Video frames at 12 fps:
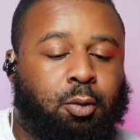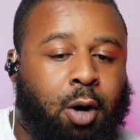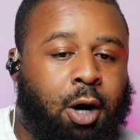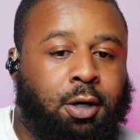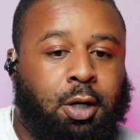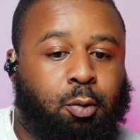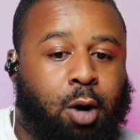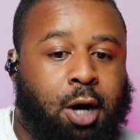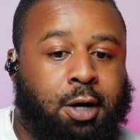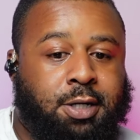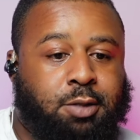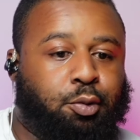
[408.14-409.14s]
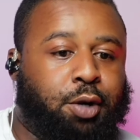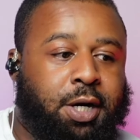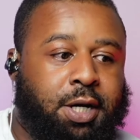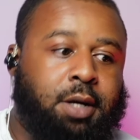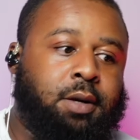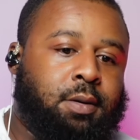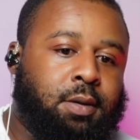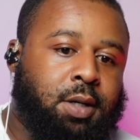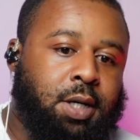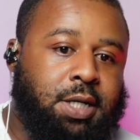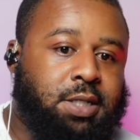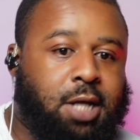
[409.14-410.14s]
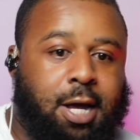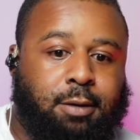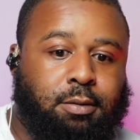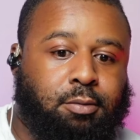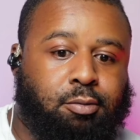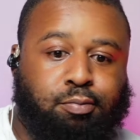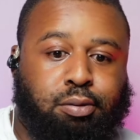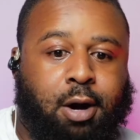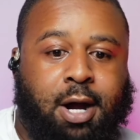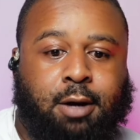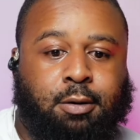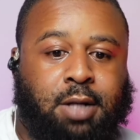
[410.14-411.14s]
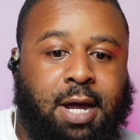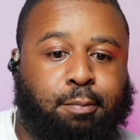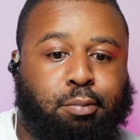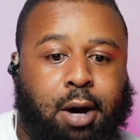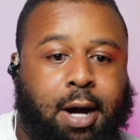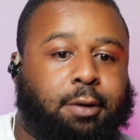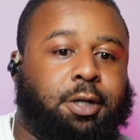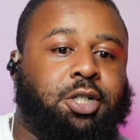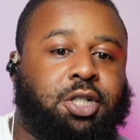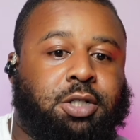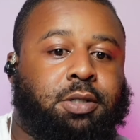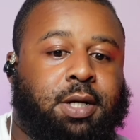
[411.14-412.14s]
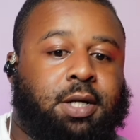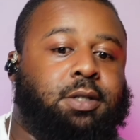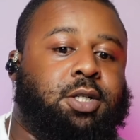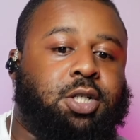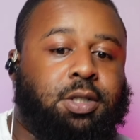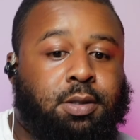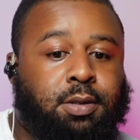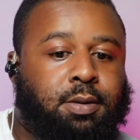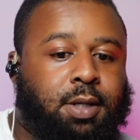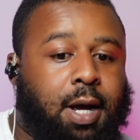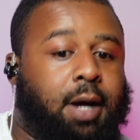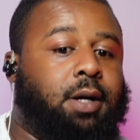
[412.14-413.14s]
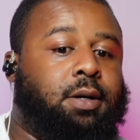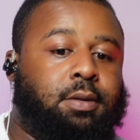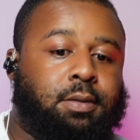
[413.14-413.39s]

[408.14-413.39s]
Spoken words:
The word is ruddy, and it's like brown, like brownish ish kind of.